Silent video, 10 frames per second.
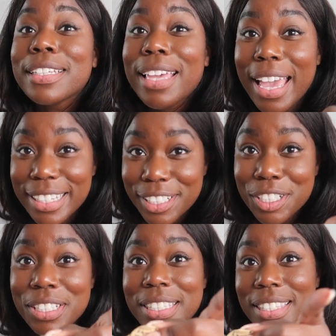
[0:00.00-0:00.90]

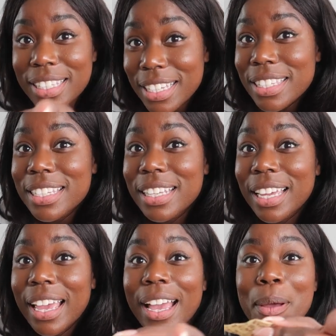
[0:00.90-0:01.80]
Cajun
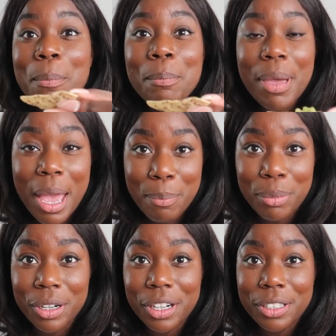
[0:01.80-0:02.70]
seasoning,
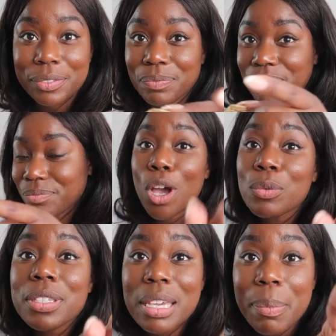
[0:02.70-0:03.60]
pepper.
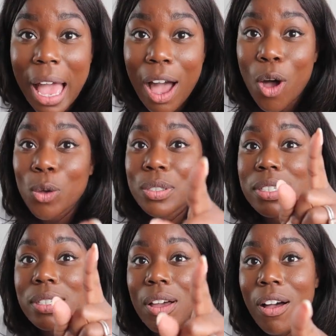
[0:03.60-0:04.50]
Don't skip out
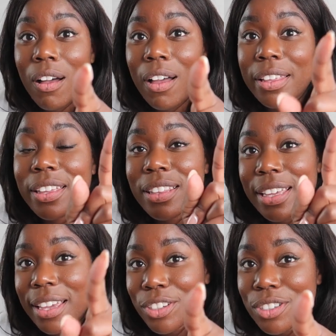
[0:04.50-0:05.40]
on the
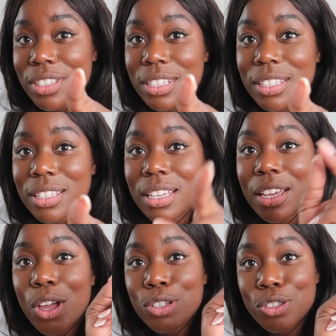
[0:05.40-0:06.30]
Cajun
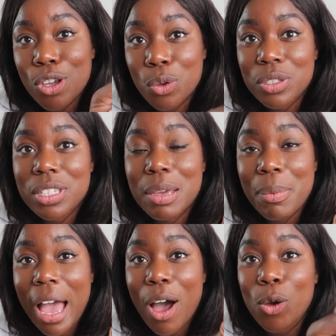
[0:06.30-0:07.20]
seasoning, don't
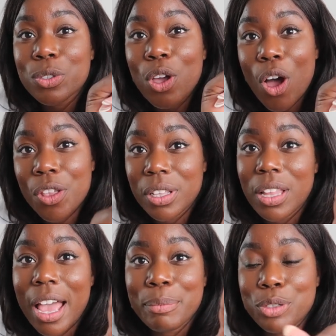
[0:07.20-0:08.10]
skip out on the
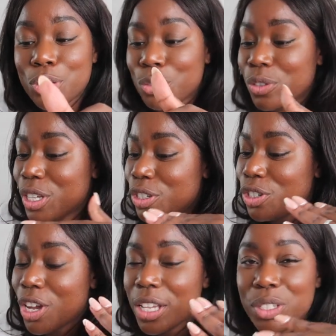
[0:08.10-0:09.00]
lime juice. It
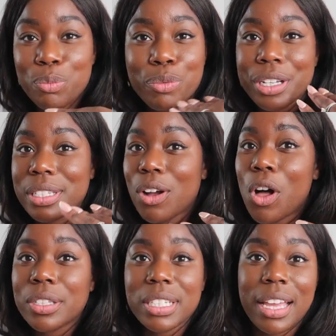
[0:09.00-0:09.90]
just brings it
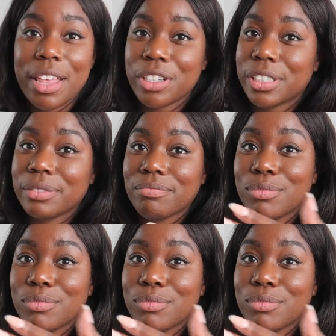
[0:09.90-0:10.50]
all together.